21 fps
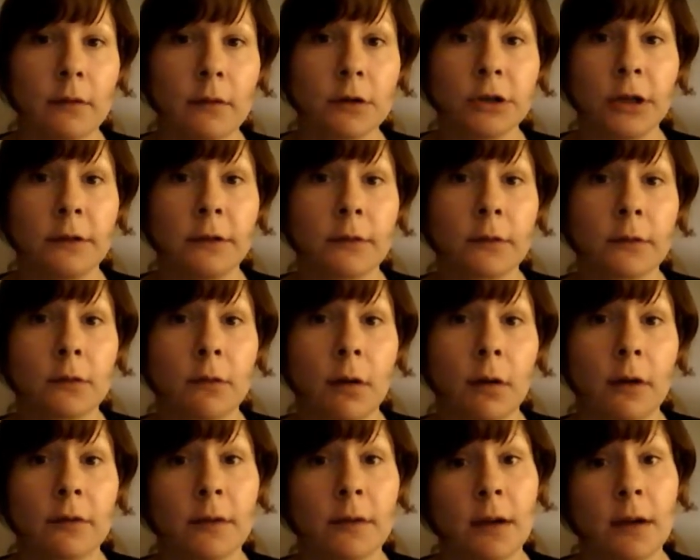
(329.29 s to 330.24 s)
that Jesus
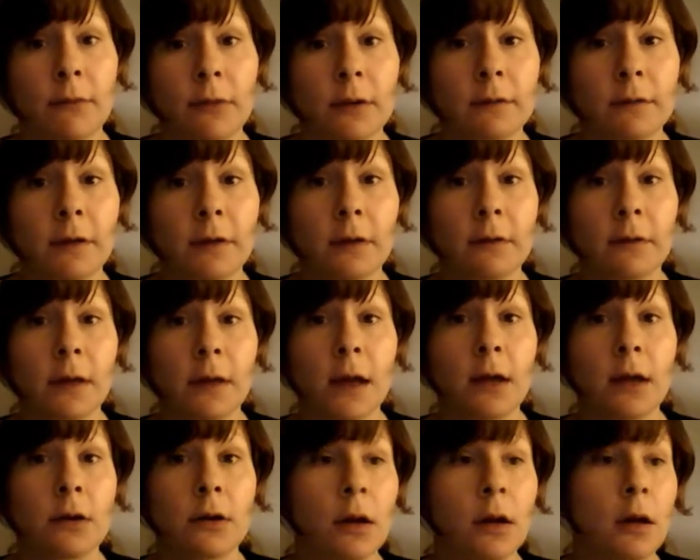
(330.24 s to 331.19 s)
Christ never
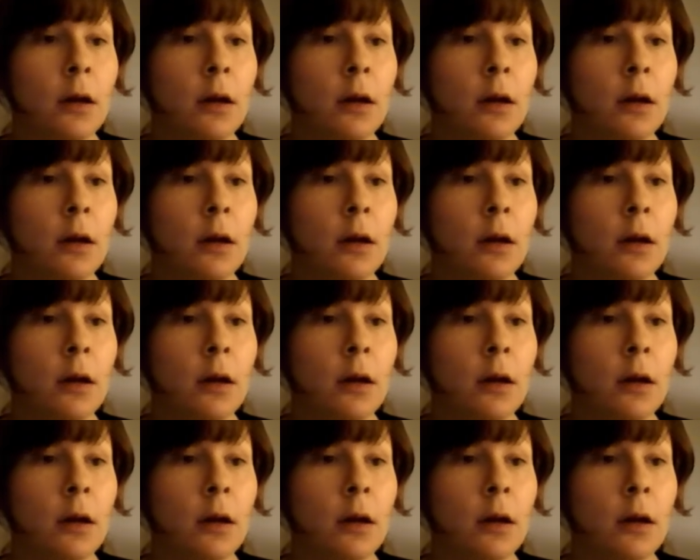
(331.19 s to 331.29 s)
existed,